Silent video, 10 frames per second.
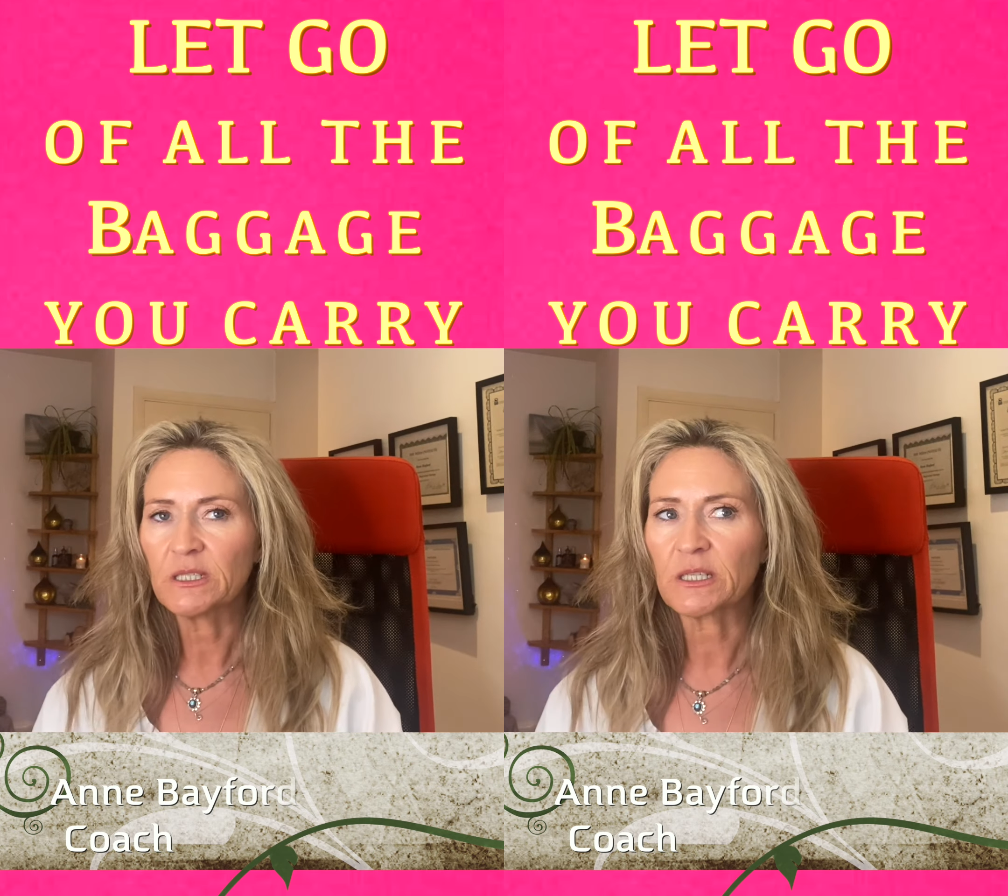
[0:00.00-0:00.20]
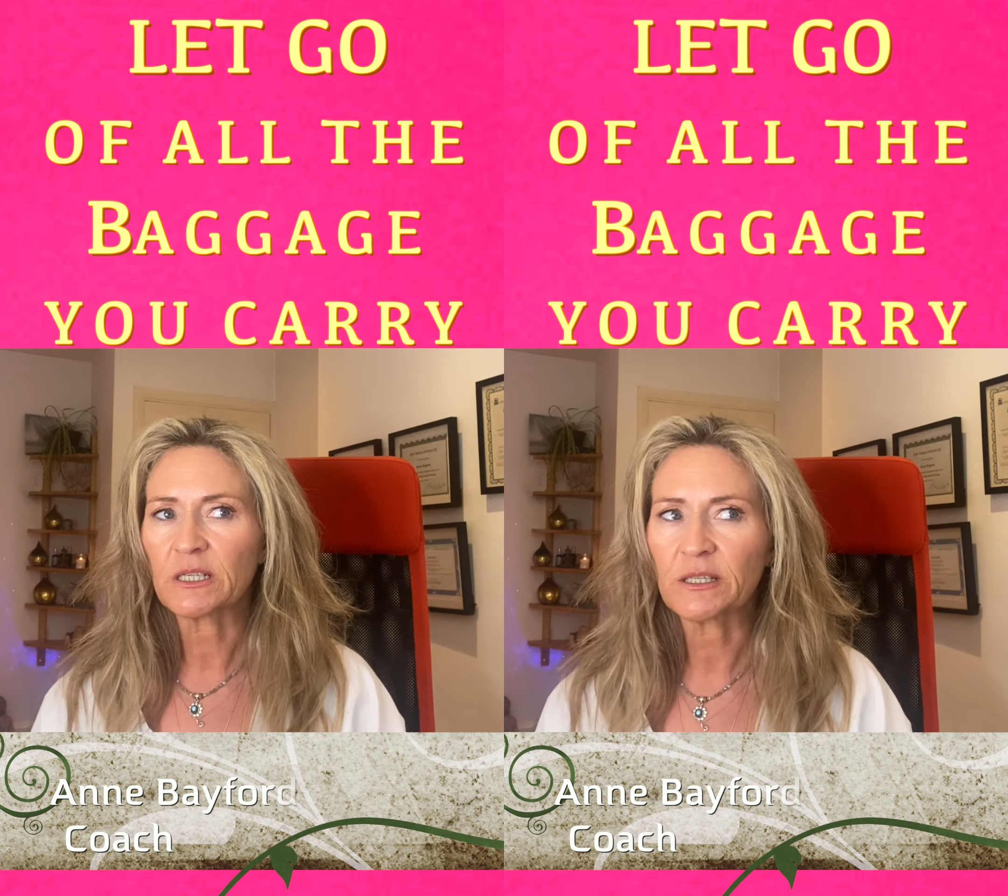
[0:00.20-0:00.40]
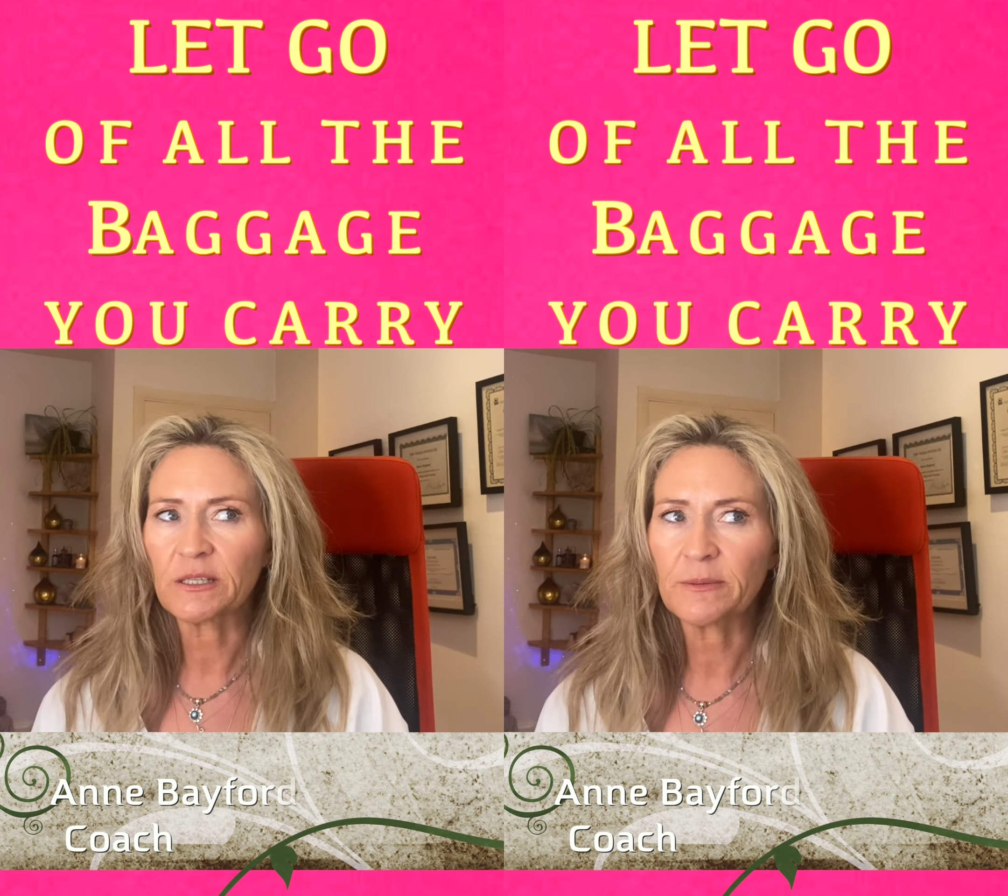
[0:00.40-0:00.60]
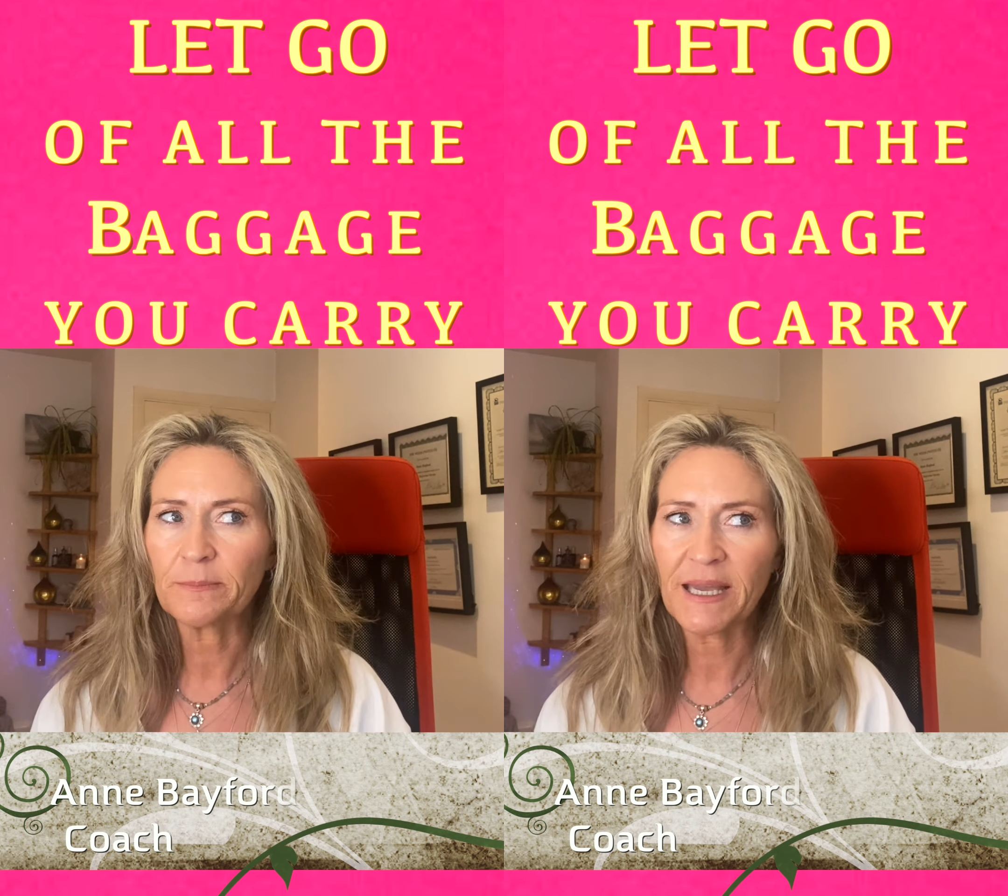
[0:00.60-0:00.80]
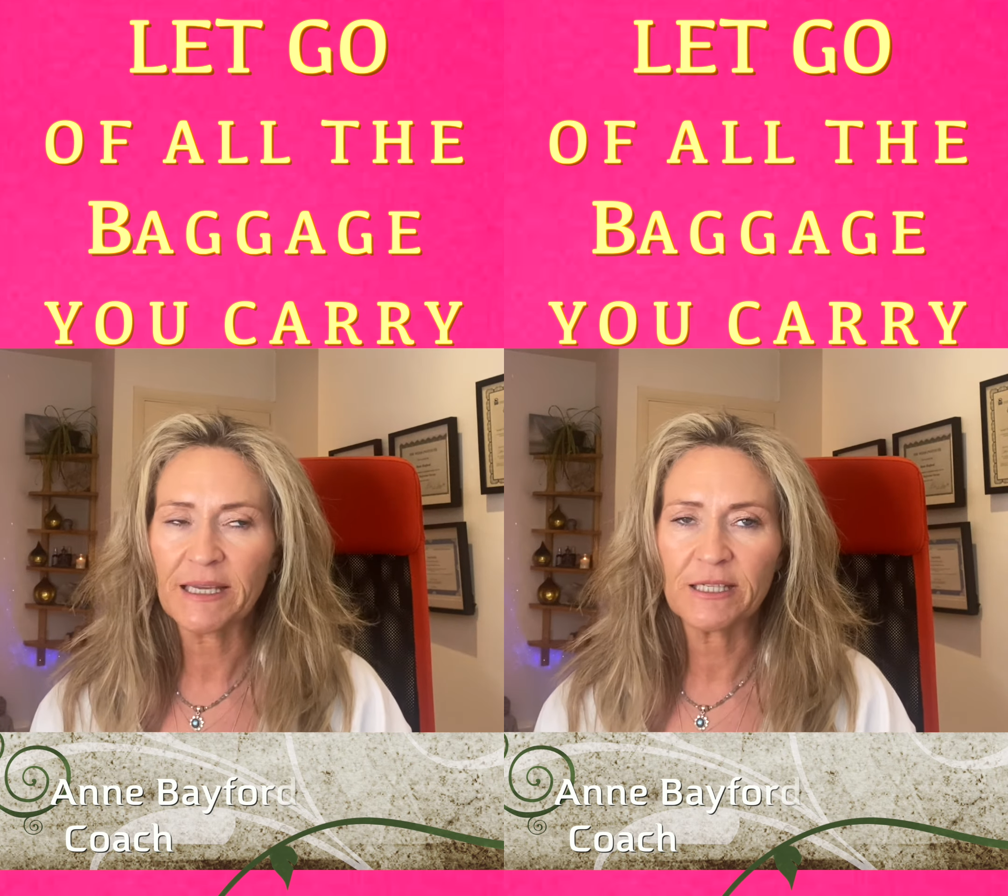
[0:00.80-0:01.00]
Uh, the
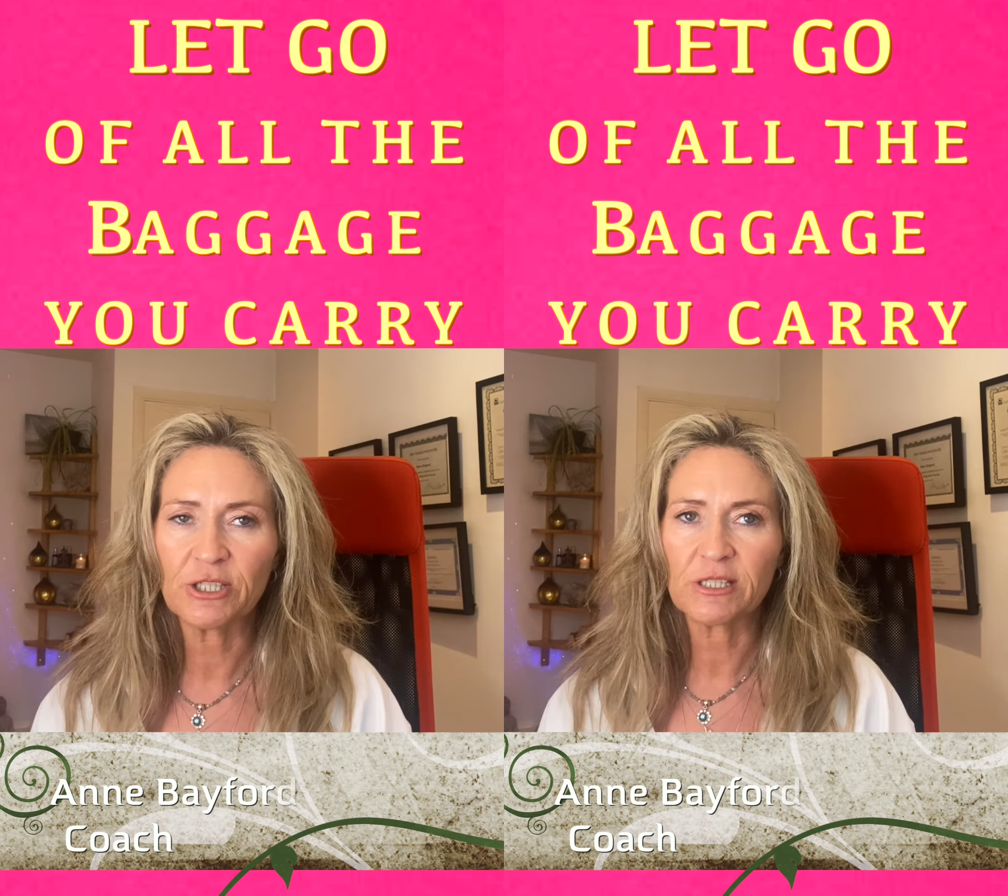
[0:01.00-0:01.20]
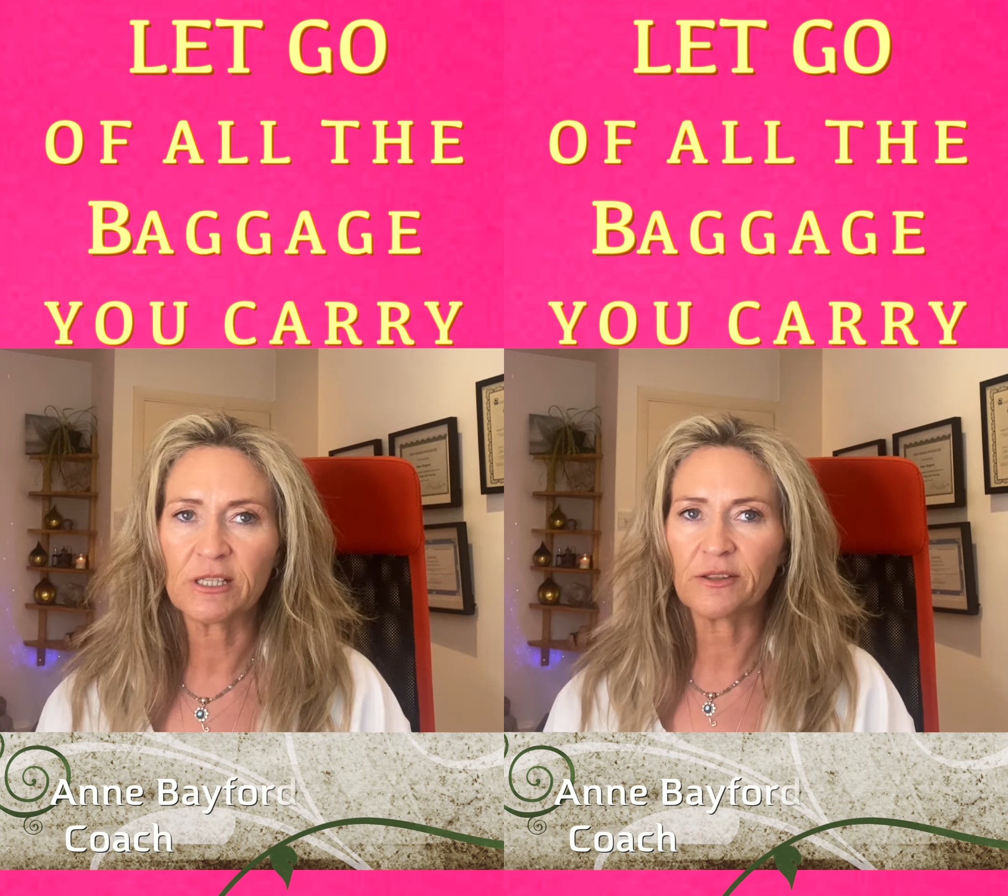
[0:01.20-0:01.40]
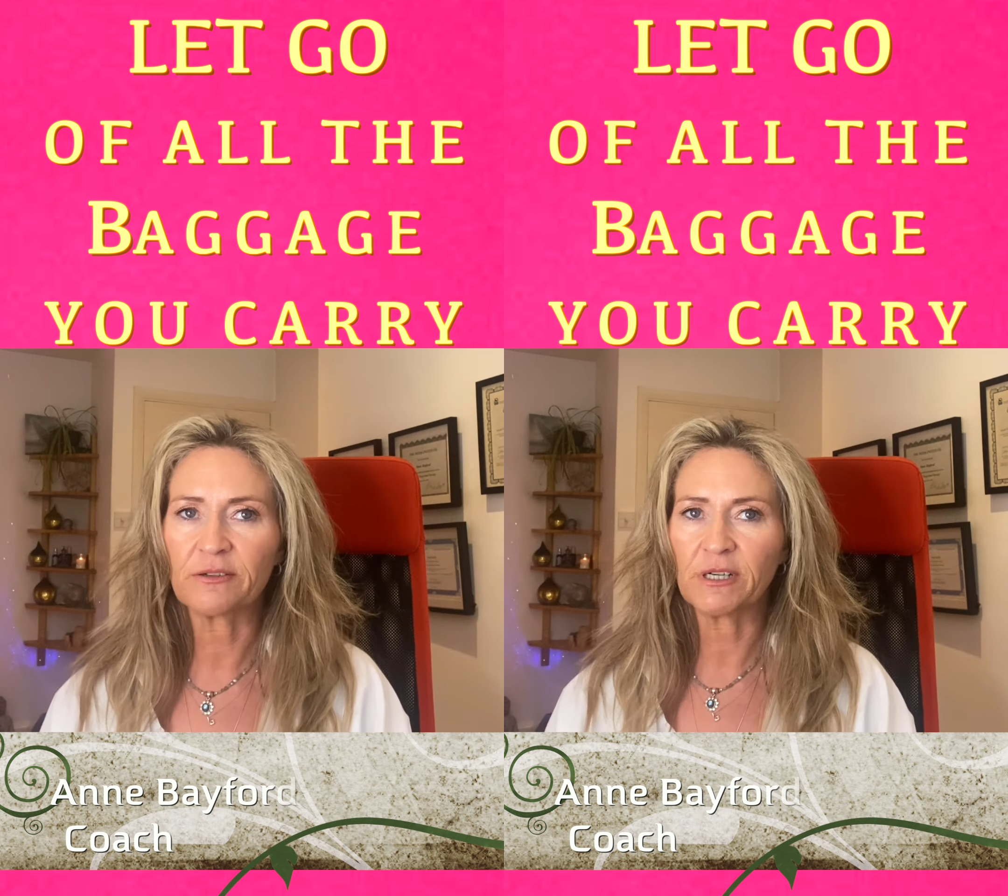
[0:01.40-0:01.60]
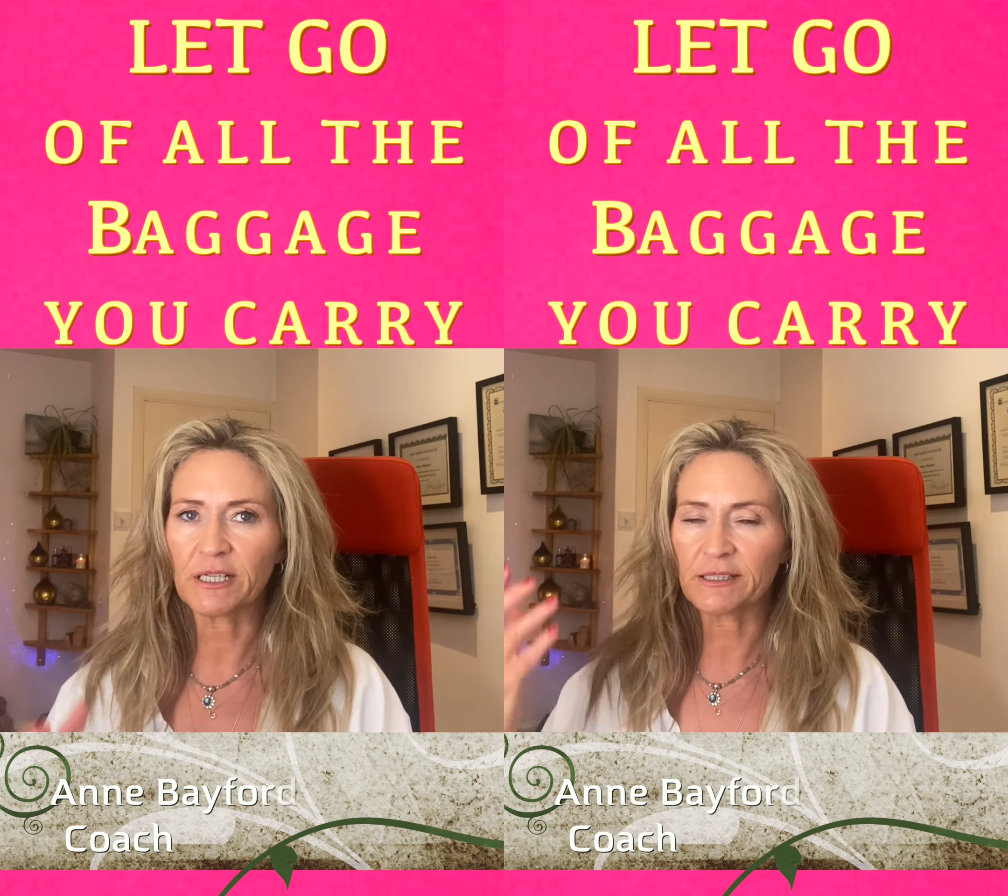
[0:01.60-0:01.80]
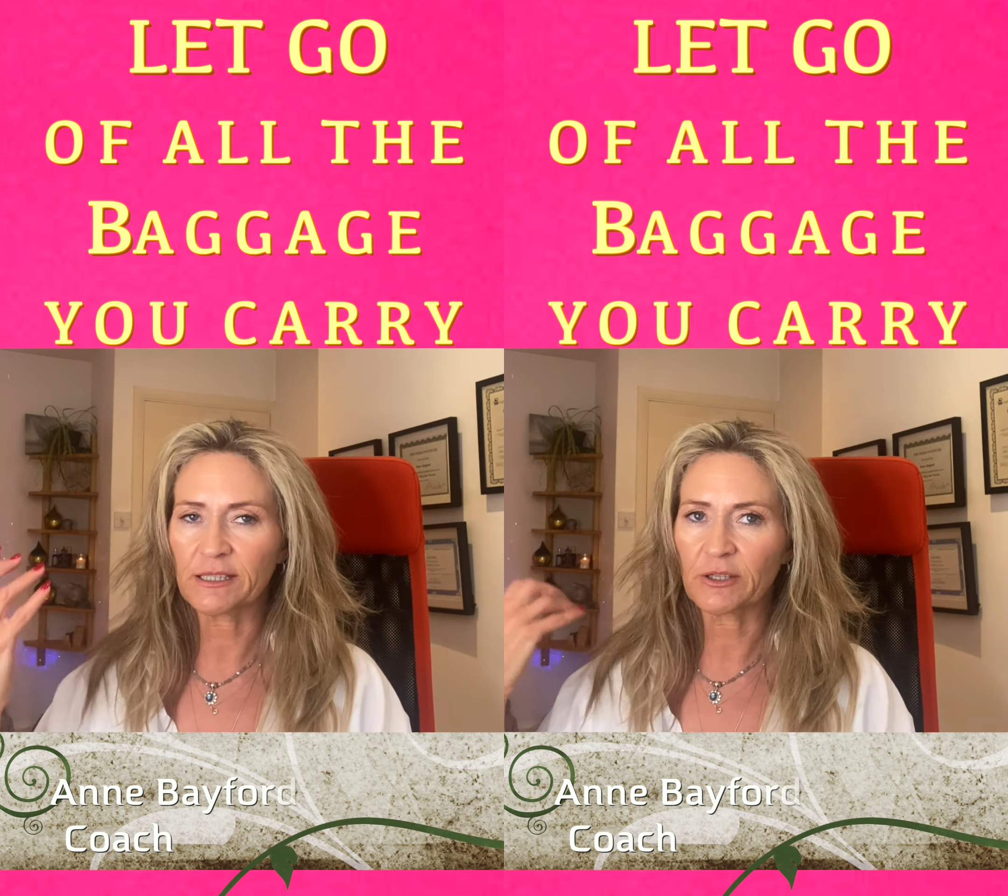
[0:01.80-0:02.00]
baggage is like the
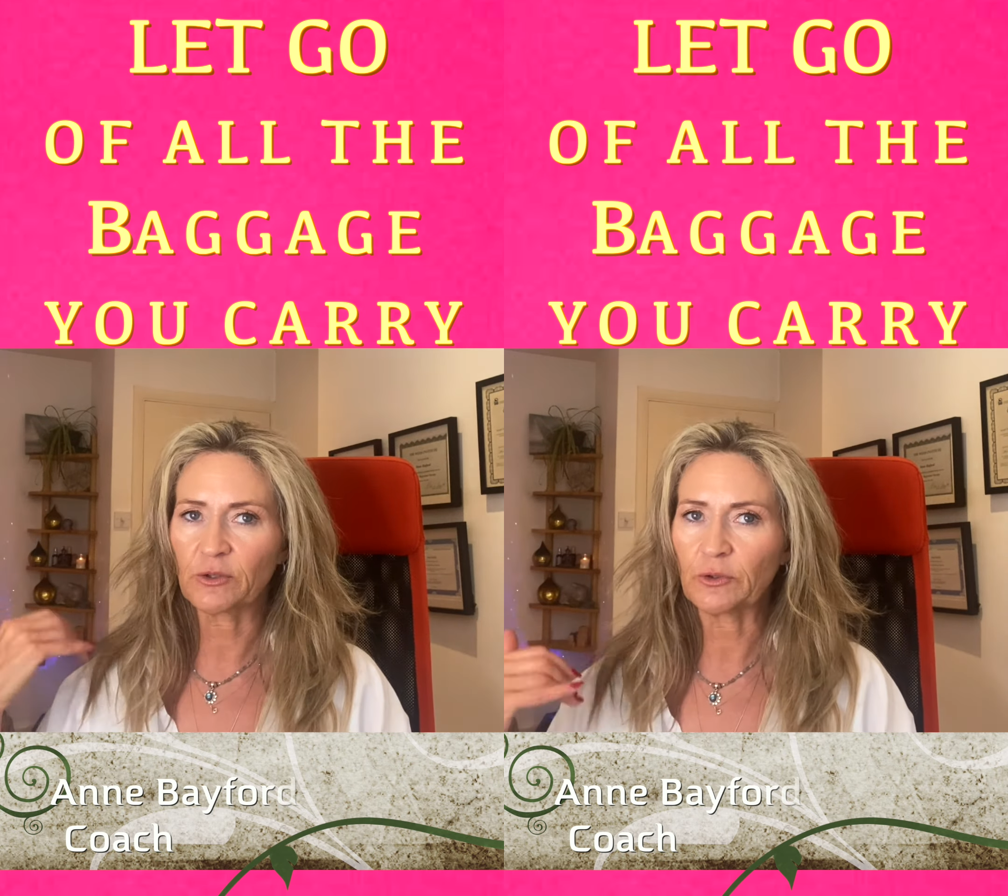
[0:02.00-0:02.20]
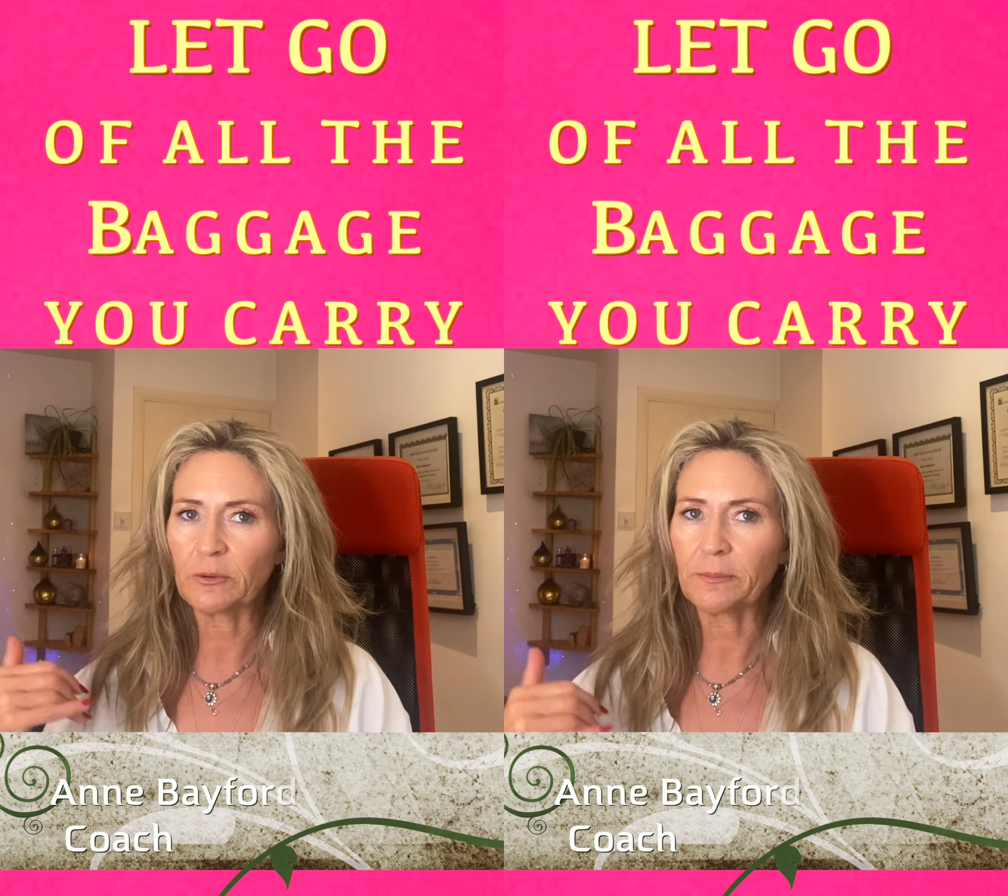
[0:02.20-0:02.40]
rucksack on your